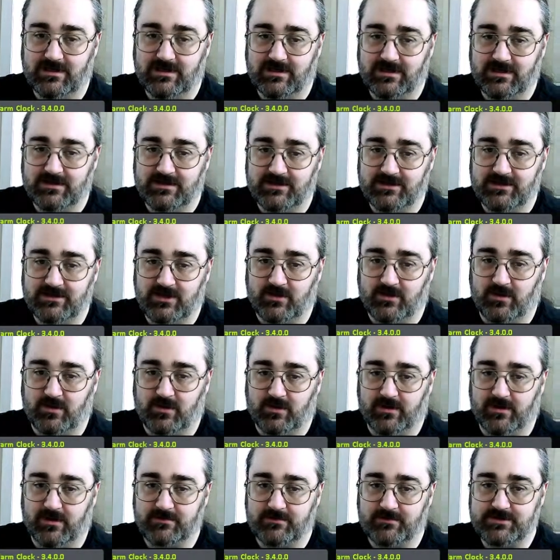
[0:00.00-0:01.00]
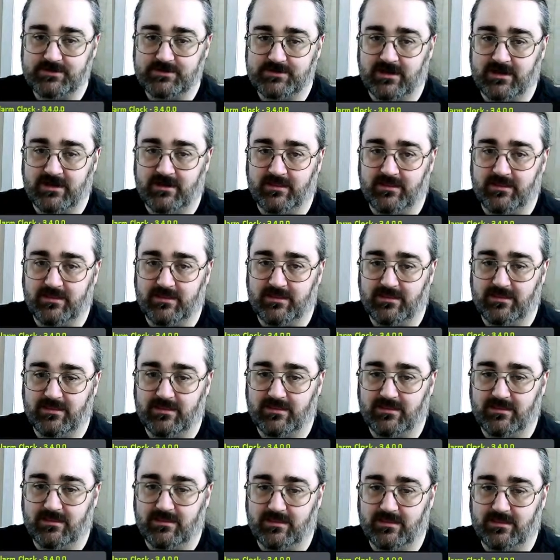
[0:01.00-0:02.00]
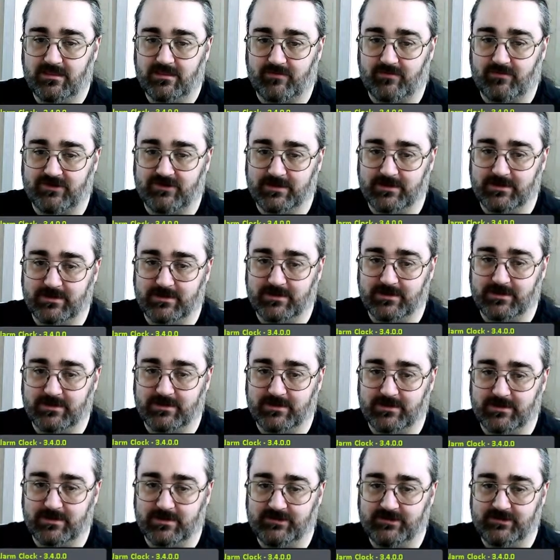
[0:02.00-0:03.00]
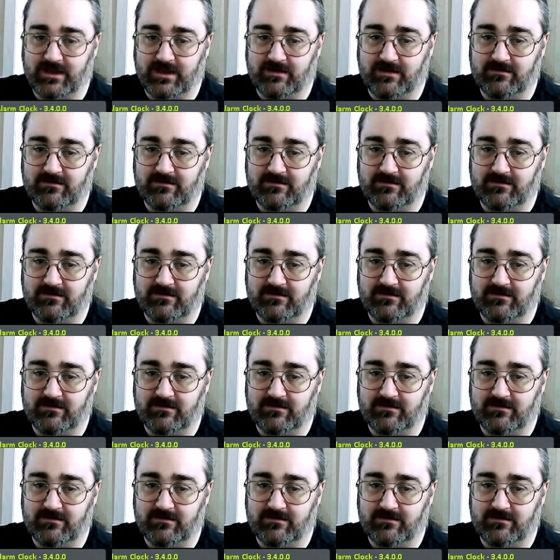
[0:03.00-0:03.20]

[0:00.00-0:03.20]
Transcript: You know what? I'm just going to thrust limit these down again.